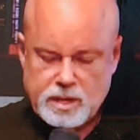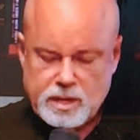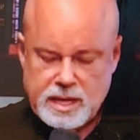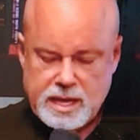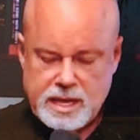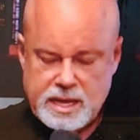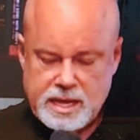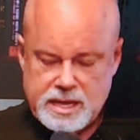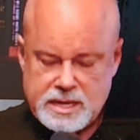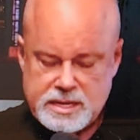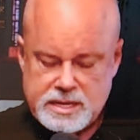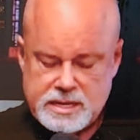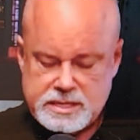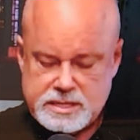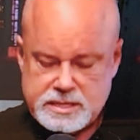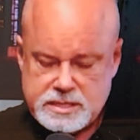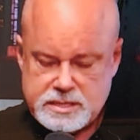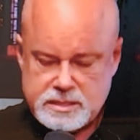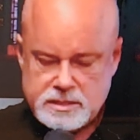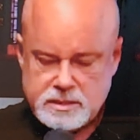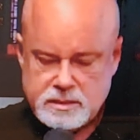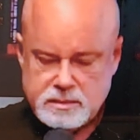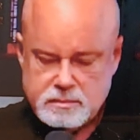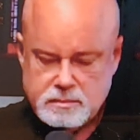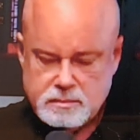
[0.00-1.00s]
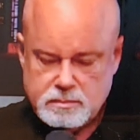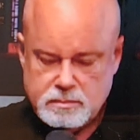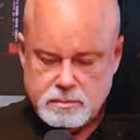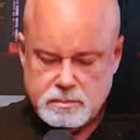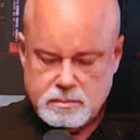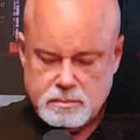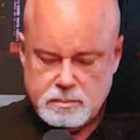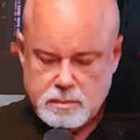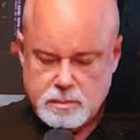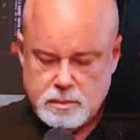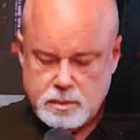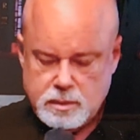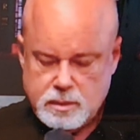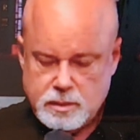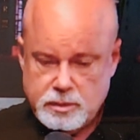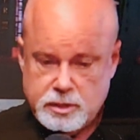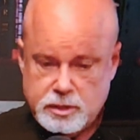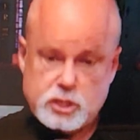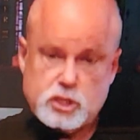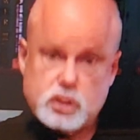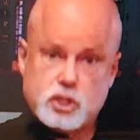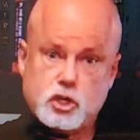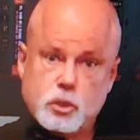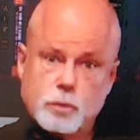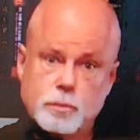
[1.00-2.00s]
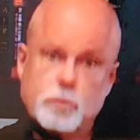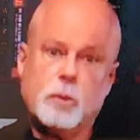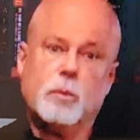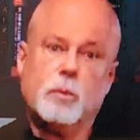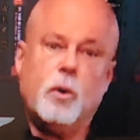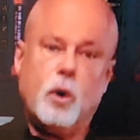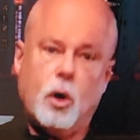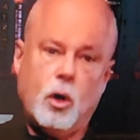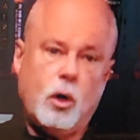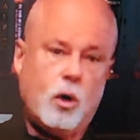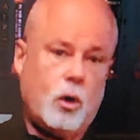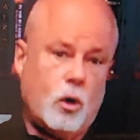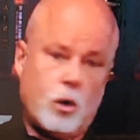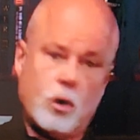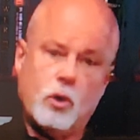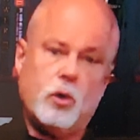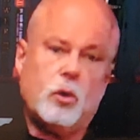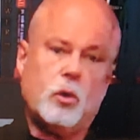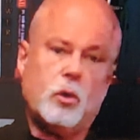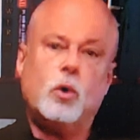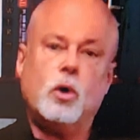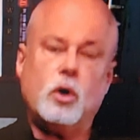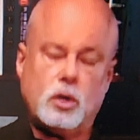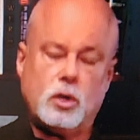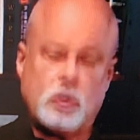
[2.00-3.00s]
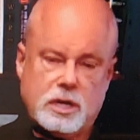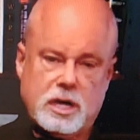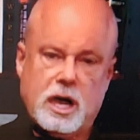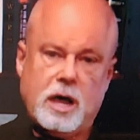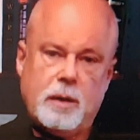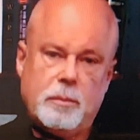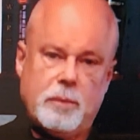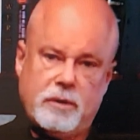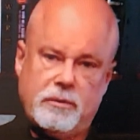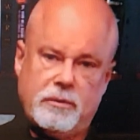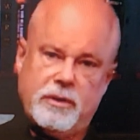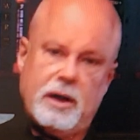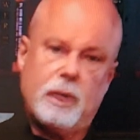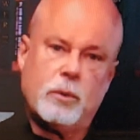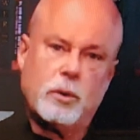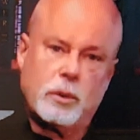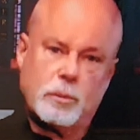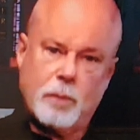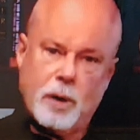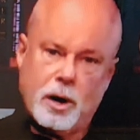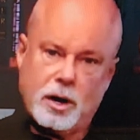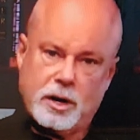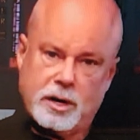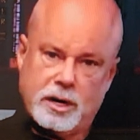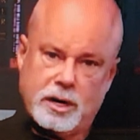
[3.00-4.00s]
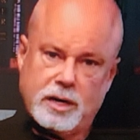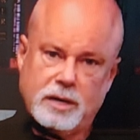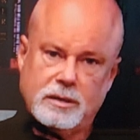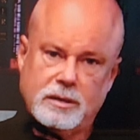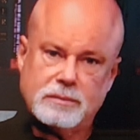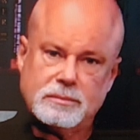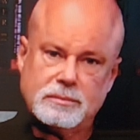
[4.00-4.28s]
is the Super Bowl or the World Cup of network marketing.